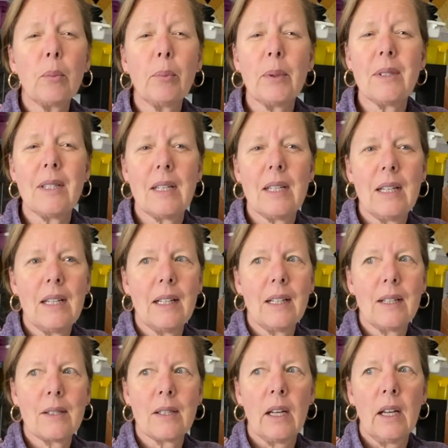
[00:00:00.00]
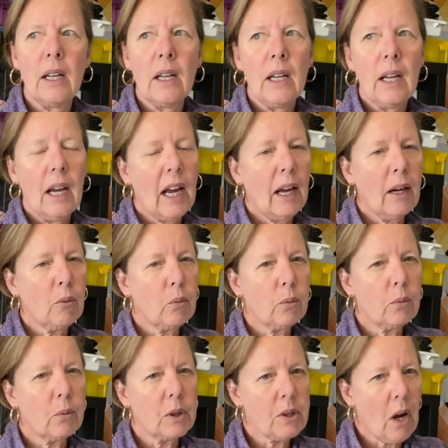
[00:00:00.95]
batiks, and
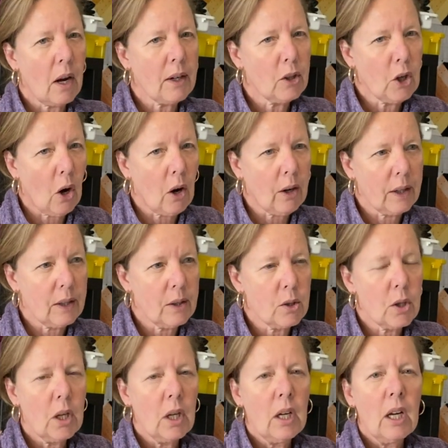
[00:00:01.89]
we're talking yardage.